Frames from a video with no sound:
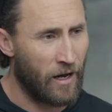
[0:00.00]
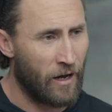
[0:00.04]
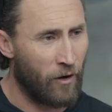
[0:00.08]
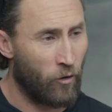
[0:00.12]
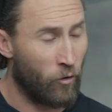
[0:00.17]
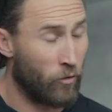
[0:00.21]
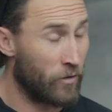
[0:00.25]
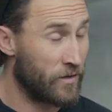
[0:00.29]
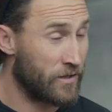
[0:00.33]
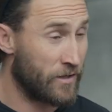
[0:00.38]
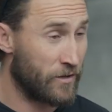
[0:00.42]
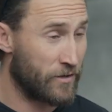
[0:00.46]

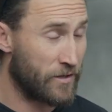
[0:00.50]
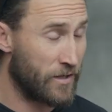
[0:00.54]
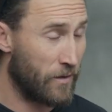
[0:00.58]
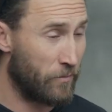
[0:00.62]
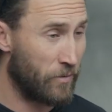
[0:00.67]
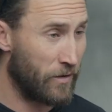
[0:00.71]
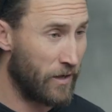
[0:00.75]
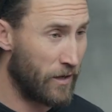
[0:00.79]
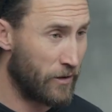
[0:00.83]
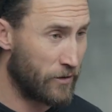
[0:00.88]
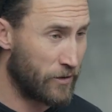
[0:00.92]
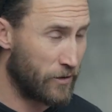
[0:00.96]
Or is there
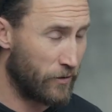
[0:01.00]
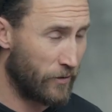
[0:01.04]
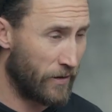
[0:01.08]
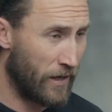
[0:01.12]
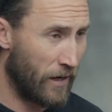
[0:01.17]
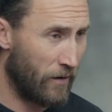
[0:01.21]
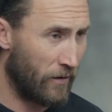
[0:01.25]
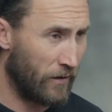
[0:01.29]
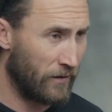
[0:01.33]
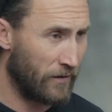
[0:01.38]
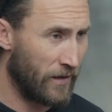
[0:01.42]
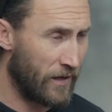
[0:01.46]
something else you
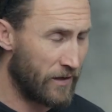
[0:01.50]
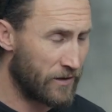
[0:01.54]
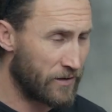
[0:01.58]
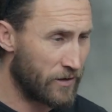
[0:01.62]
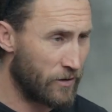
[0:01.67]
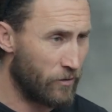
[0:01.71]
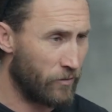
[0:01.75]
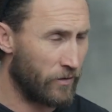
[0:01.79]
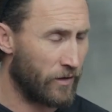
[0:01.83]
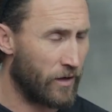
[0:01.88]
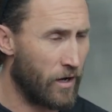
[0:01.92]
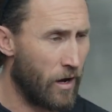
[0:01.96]
carry? Let us
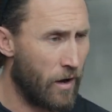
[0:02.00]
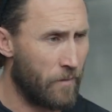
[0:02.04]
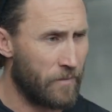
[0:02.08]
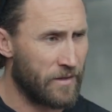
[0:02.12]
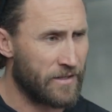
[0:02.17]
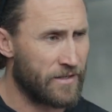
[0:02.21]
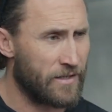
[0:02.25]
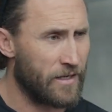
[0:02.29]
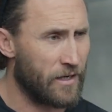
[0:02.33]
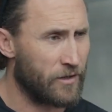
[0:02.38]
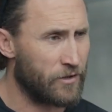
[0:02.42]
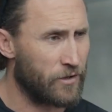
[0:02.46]
know in the
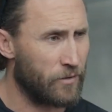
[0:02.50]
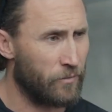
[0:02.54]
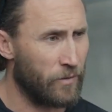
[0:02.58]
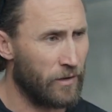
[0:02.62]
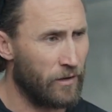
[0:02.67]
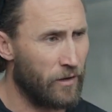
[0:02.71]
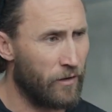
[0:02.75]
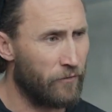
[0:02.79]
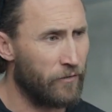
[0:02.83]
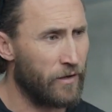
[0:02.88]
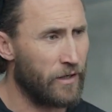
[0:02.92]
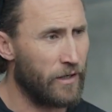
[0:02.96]
comments section. We'd
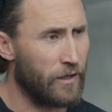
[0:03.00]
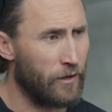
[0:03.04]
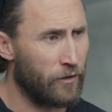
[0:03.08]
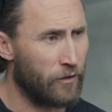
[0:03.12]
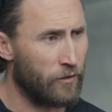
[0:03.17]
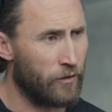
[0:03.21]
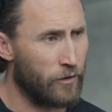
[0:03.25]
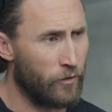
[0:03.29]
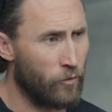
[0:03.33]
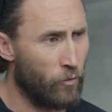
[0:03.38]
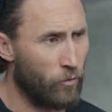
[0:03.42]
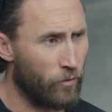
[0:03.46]
love to
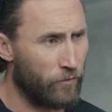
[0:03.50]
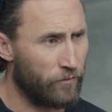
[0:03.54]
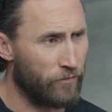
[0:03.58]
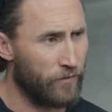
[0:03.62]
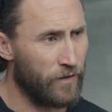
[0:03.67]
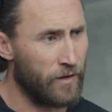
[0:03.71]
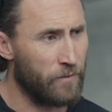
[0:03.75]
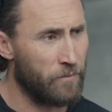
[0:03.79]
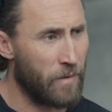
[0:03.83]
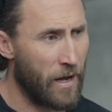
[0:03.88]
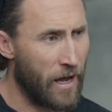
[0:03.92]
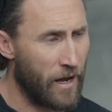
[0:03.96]
hear your
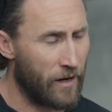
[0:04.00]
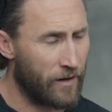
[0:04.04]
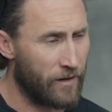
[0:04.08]
feedback.